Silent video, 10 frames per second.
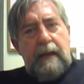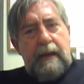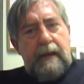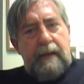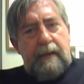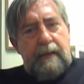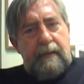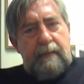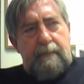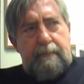And
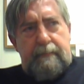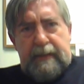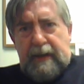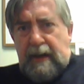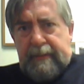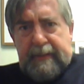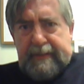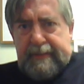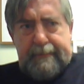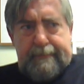the
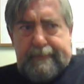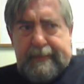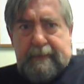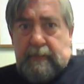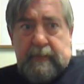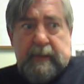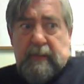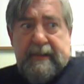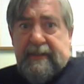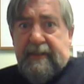obvious thing would be,
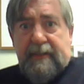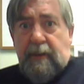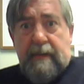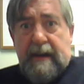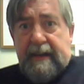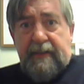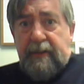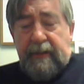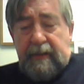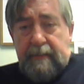why don't you just go back to
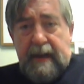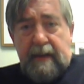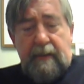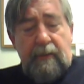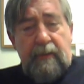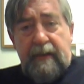chewing tobacco?